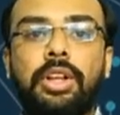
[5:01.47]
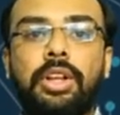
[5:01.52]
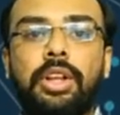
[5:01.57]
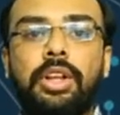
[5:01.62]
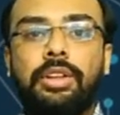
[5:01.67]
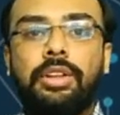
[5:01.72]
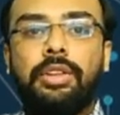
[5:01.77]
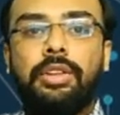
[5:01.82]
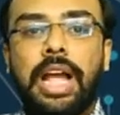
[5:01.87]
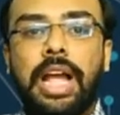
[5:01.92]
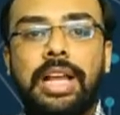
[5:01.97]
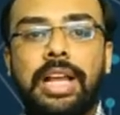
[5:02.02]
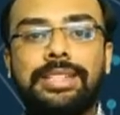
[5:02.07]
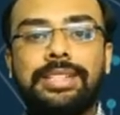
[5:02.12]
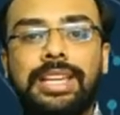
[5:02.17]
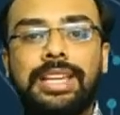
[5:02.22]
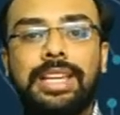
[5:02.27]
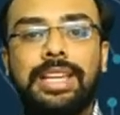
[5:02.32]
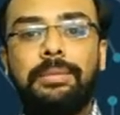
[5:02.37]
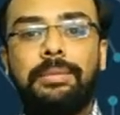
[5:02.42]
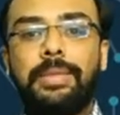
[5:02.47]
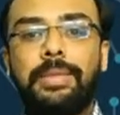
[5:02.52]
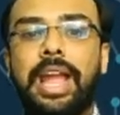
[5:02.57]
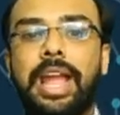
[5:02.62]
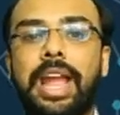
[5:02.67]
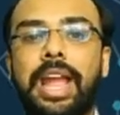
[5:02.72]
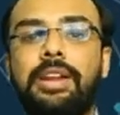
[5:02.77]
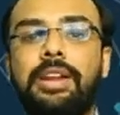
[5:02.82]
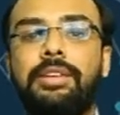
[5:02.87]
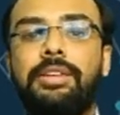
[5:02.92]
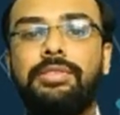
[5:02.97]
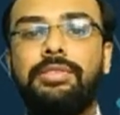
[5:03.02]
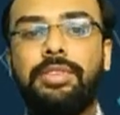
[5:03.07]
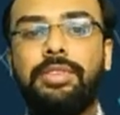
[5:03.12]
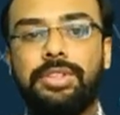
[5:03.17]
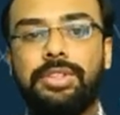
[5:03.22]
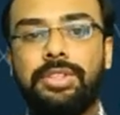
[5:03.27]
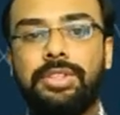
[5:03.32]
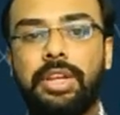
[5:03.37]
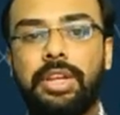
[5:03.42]
last name and
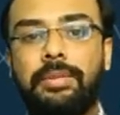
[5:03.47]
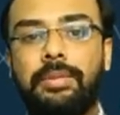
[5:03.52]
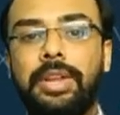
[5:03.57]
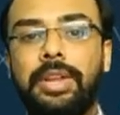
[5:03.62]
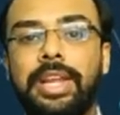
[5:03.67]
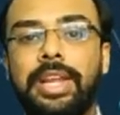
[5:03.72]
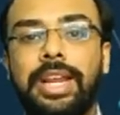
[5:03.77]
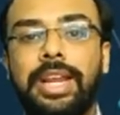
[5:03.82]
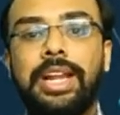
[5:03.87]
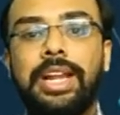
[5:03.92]
first name. It